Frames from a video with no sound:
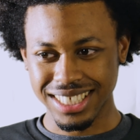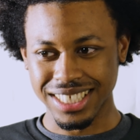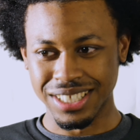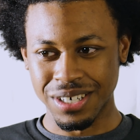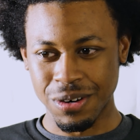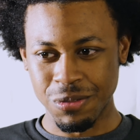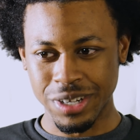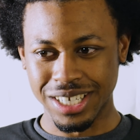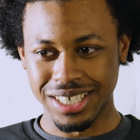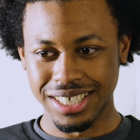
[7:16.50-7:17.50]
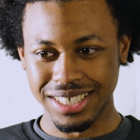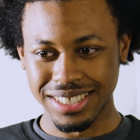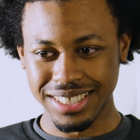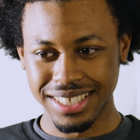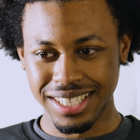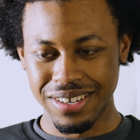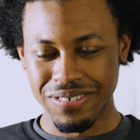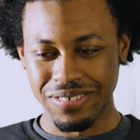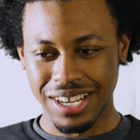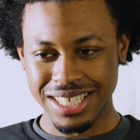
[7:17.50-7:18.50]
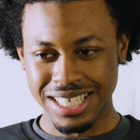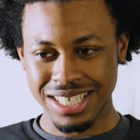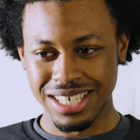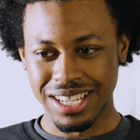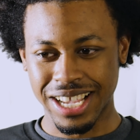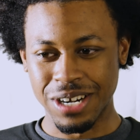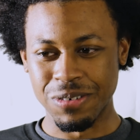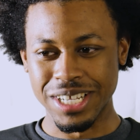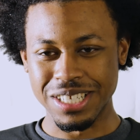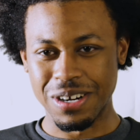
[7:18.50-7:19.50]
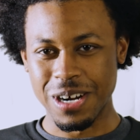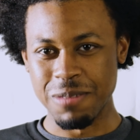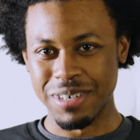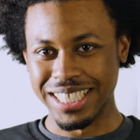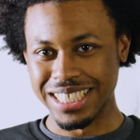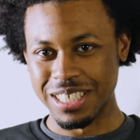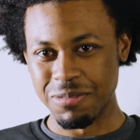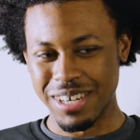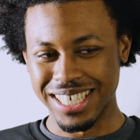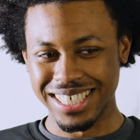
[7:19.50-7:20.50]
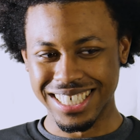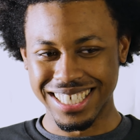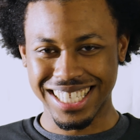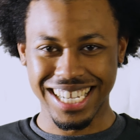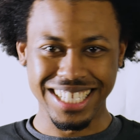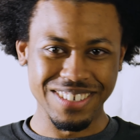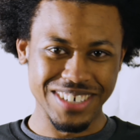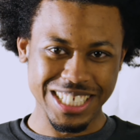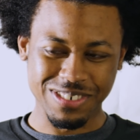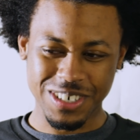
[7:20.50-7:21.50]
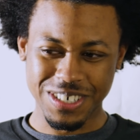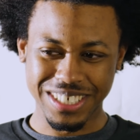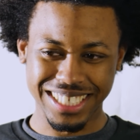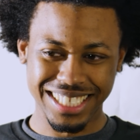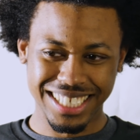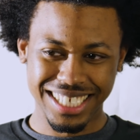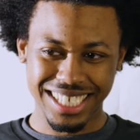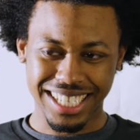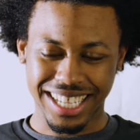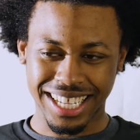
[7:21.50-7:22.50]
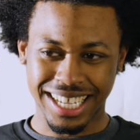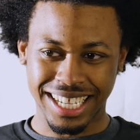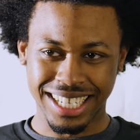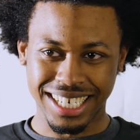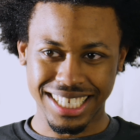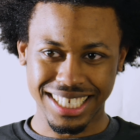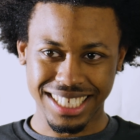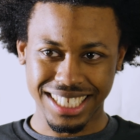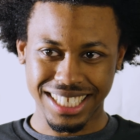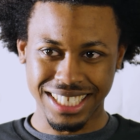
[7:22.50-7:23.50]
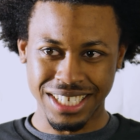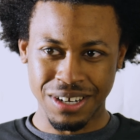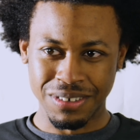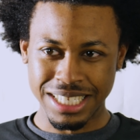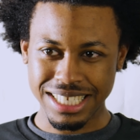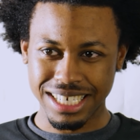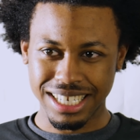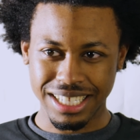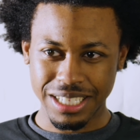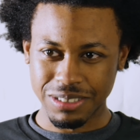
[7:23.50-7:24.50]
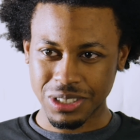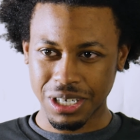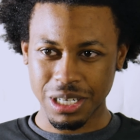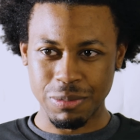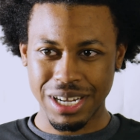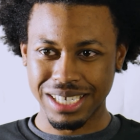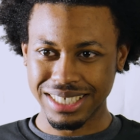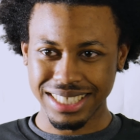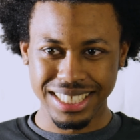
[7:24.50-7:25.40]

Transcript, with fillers: you know, when, uh, and I was listening to 808s and Heartbreak by uh, Kanye West, bro. And, you know, listening to him talk about,